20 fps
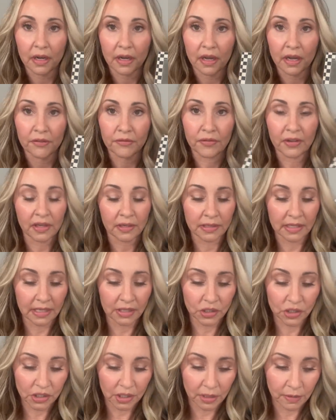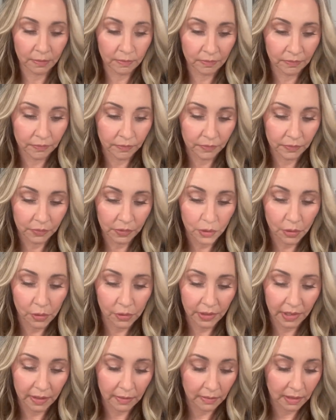a foundation.
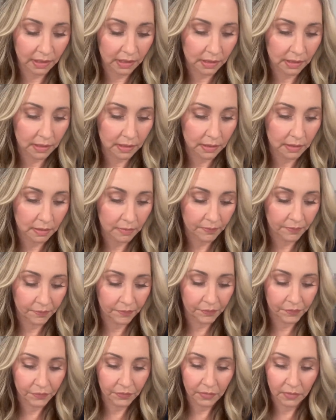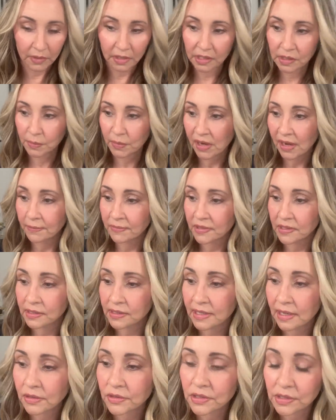Hold on, let's, let's pop
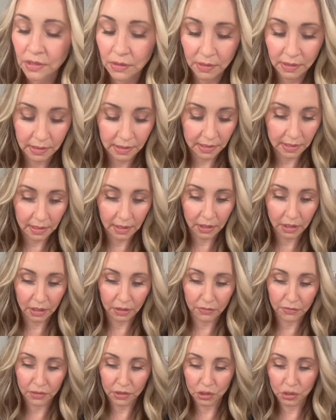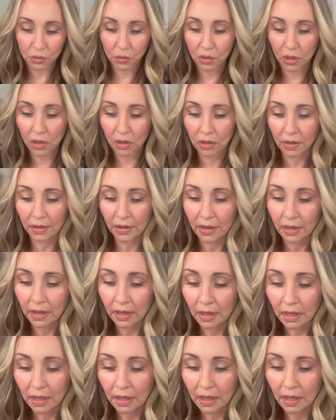this out so you can see a good visual.
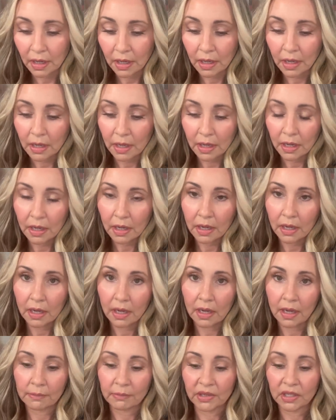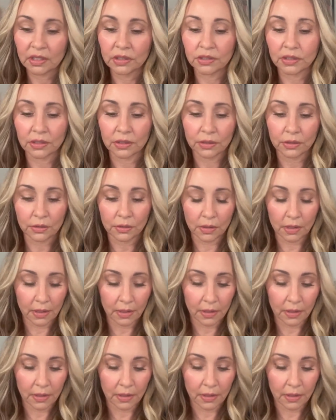I'm gonna do,